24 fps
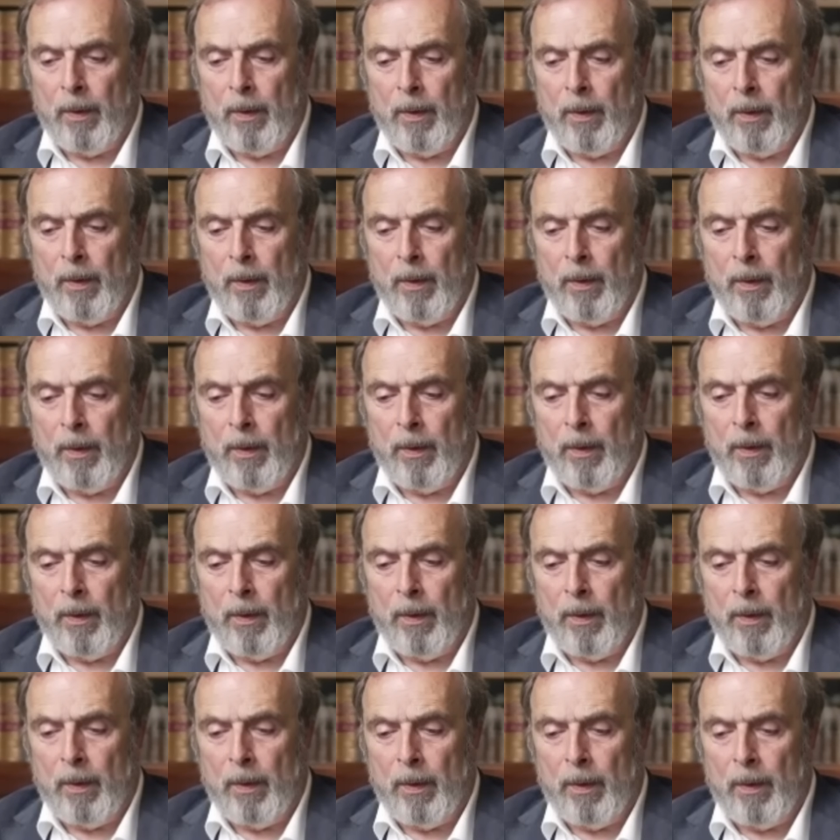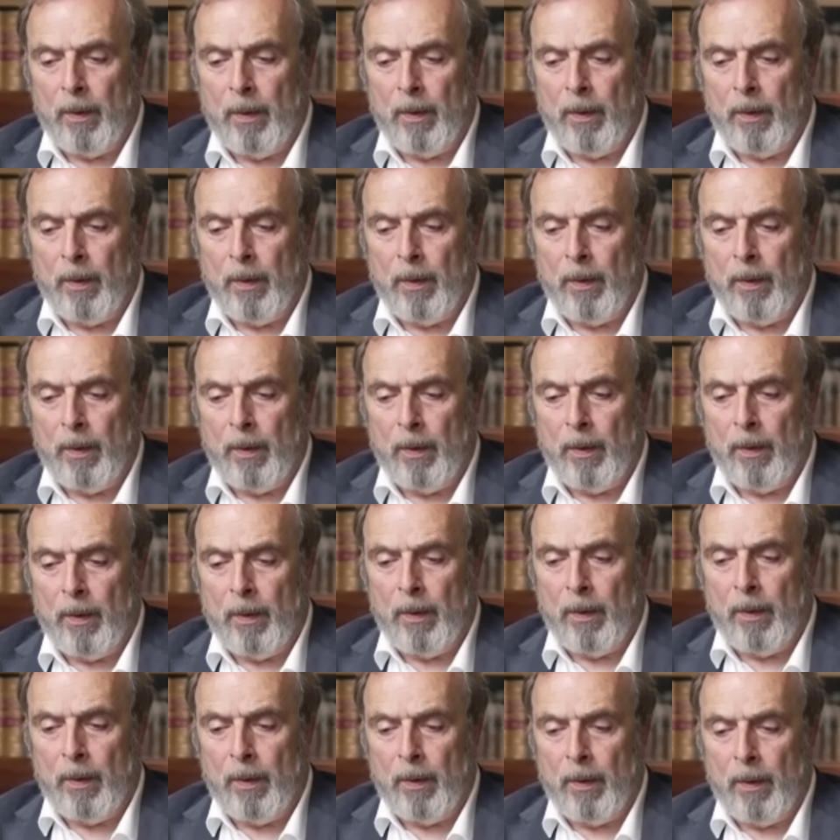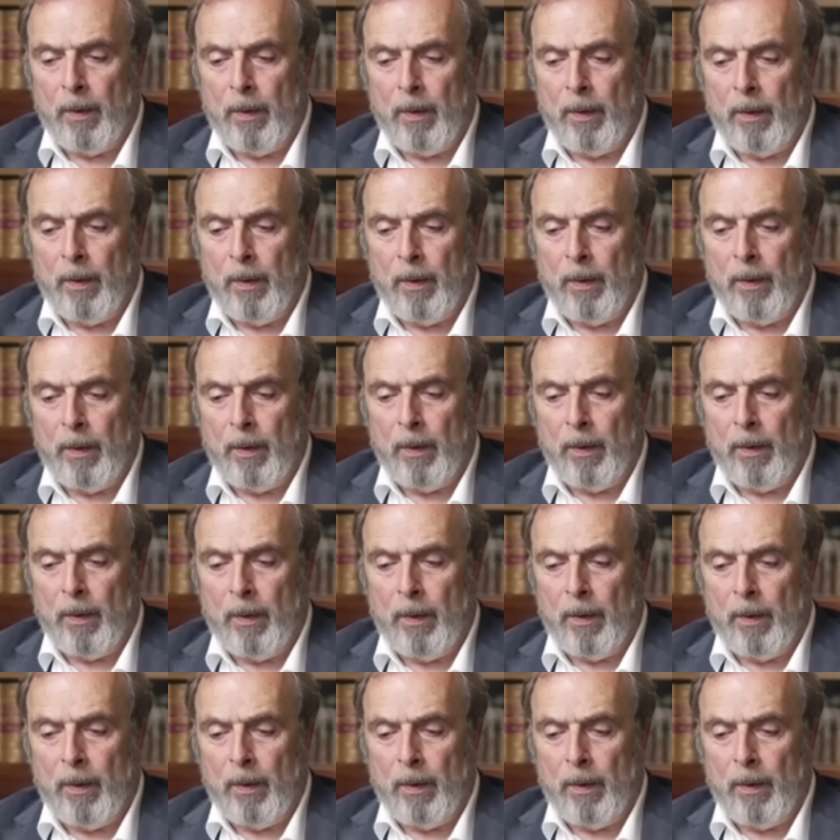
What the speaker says: (not speaking)